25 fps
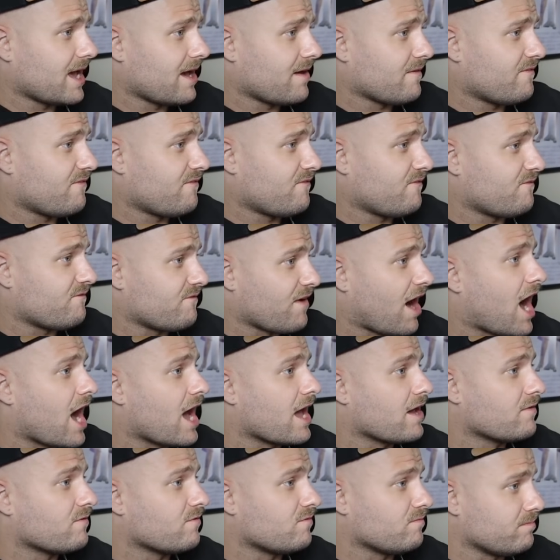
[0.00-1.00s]
have
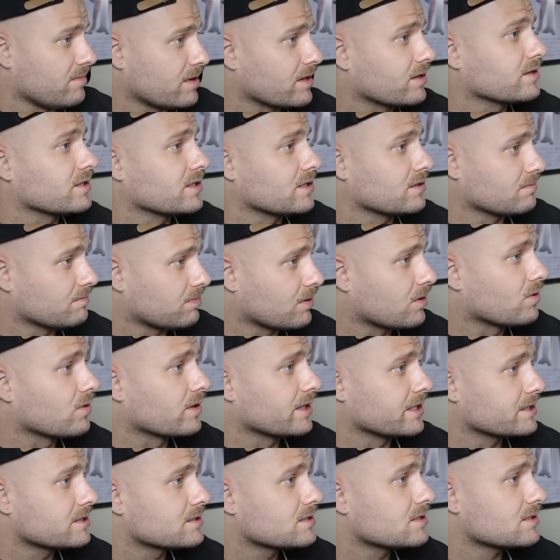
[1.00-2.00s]
5 million
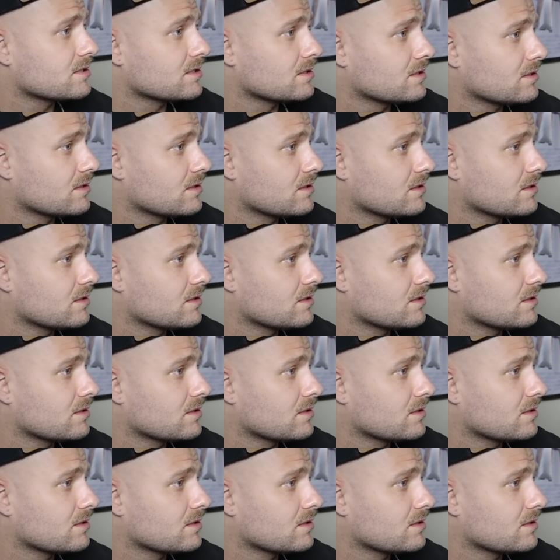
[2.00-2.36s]
points.